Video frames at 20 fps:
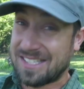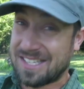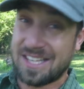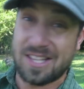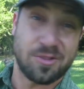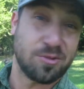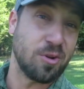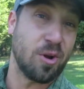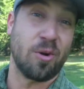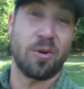
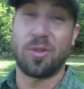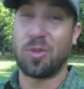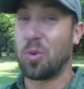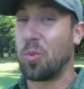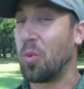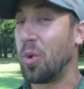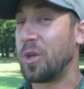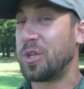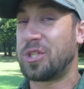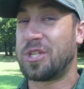seeing thrown in the
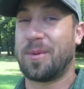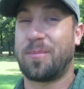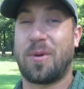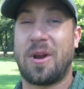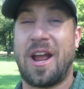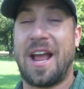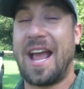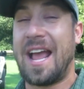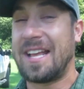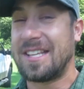wood chipper.
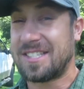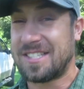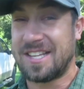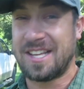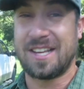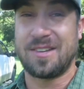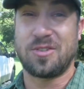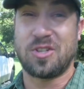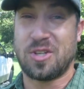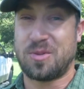I hate
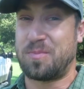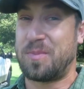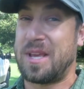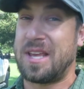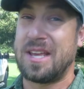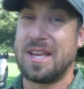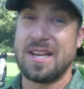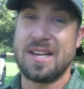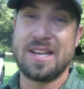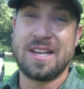seeing just
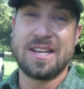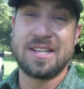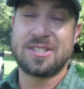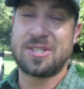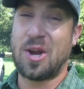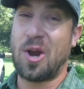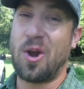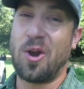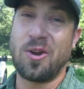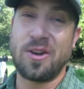be
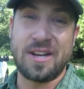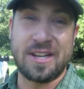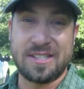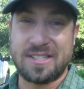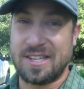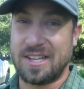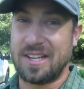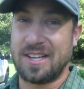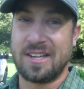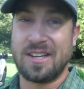turned
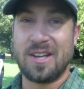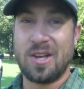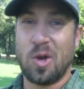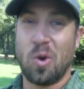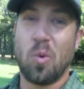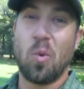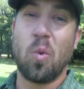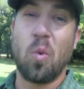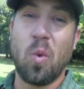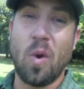into
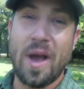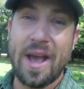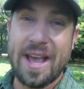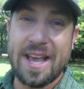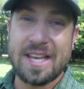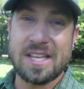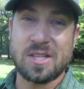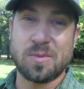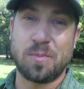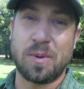
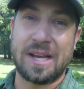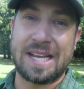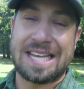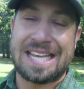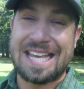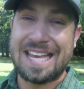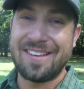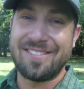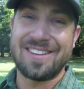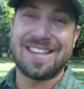waste, but
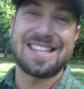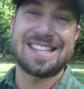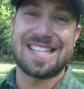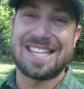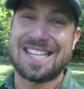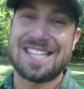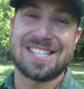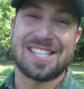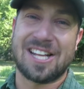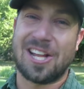giving
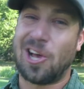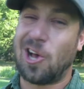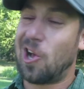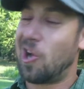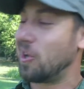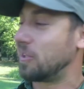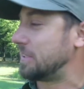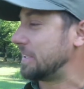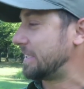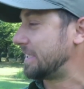these
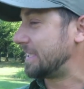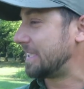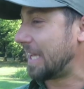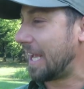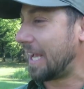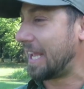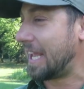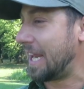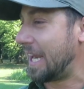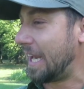logs a
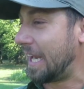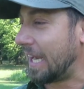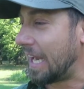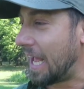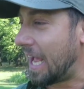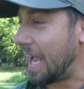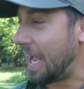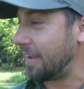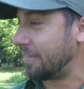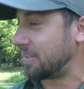second
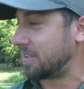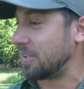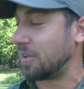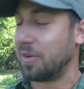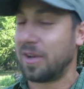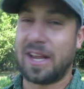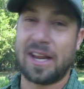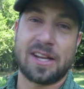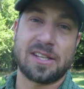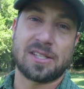life. So
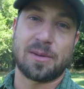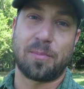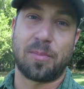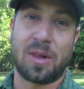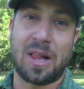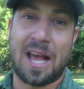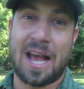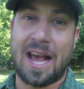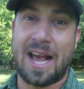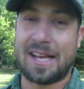it is a
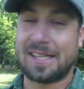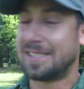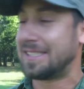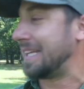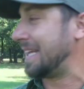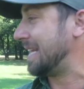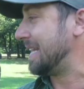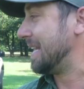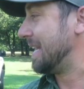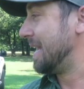blast,
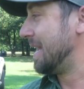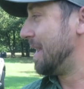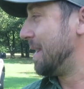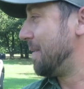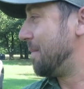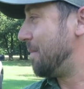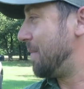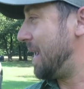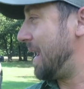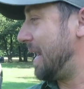and
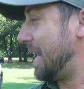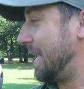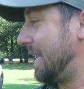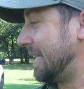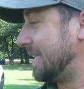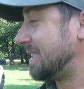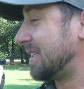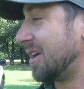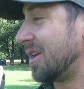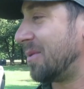man,
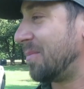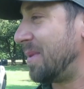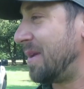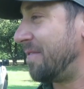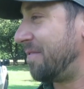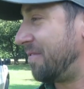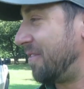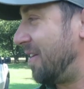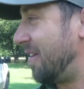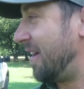it's gonna be
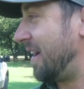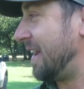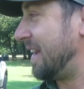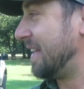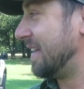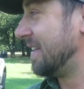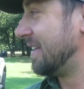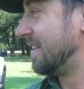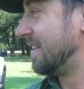fun